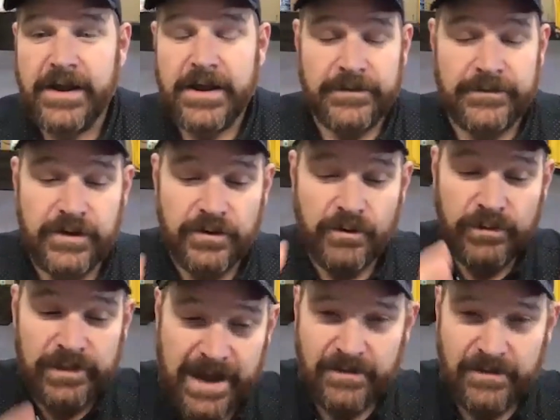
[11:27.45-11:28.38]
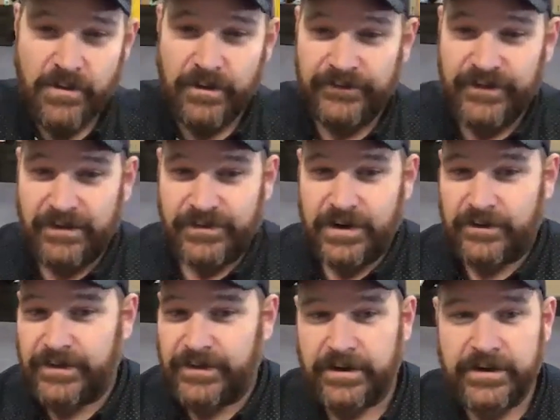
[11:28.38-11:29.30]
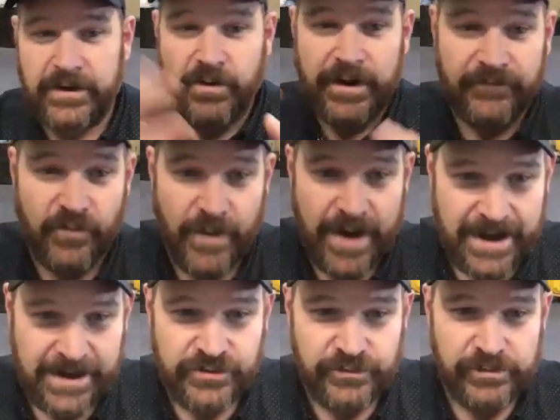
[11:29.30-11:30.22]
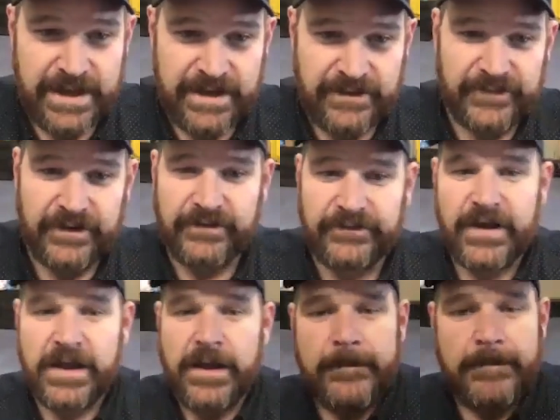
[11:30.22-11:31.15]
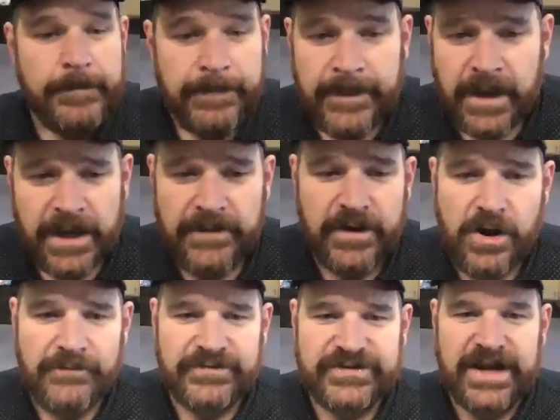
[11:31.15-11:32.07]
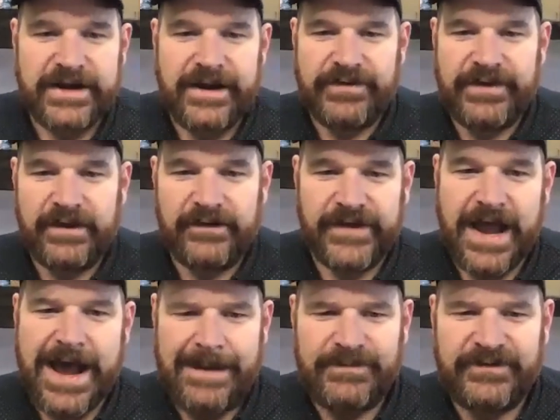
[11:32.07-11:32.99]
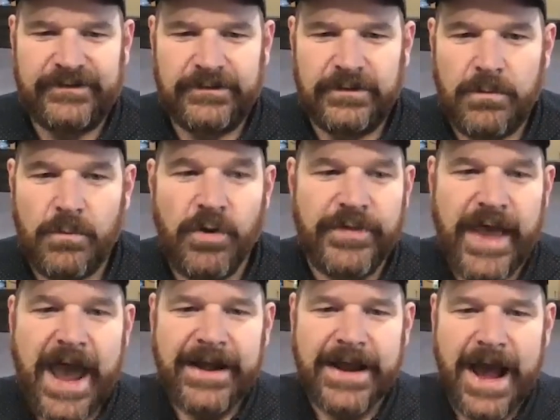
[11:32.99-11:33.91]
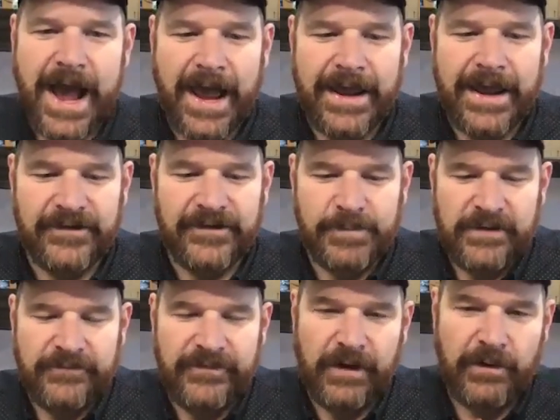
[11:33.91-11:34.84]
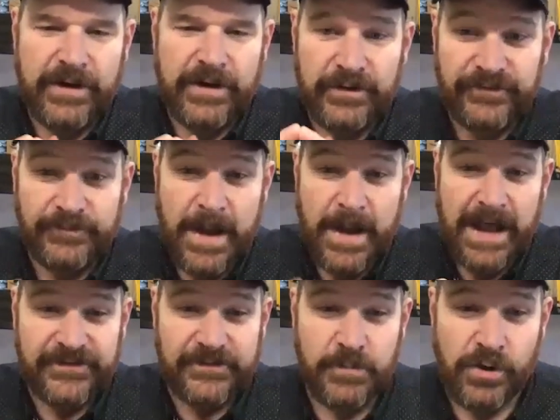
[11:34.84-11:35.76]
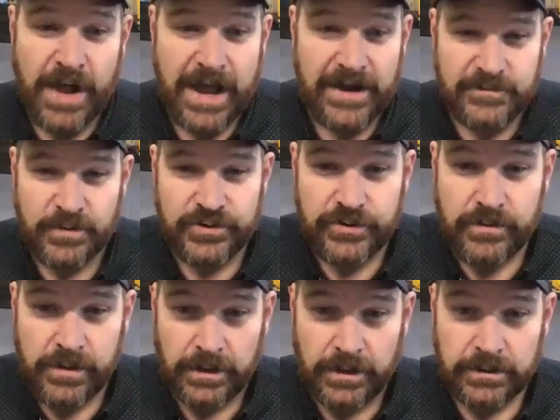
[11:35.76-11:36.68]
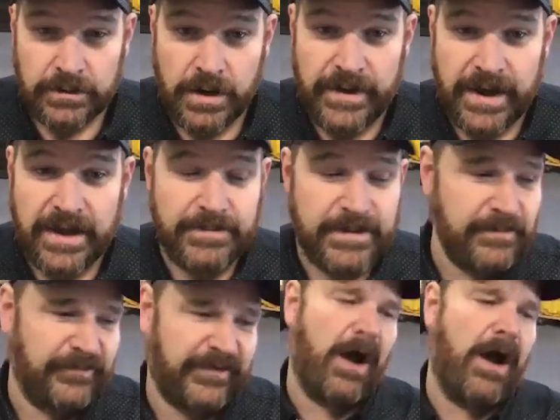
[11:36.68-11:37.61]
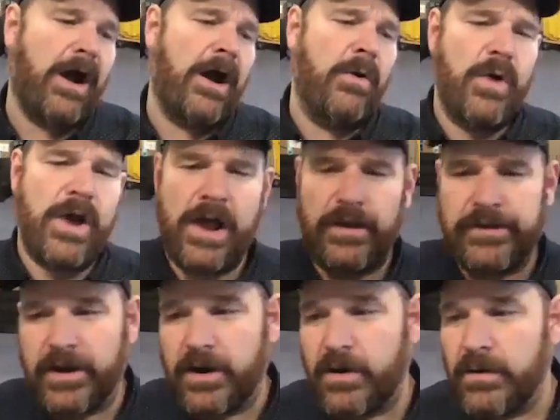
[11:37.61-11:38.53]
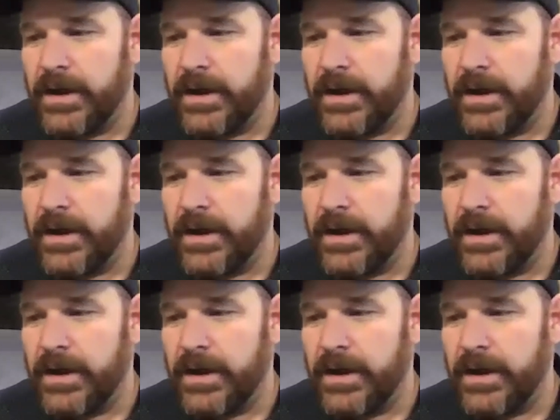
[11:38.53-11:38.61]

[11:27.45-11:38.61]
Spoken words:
landlords out there that, have granted you leases, and then all of a sudden everything stops. Well, that guy has been a very responsible entrepreneur. Okay. And people say, oh, well,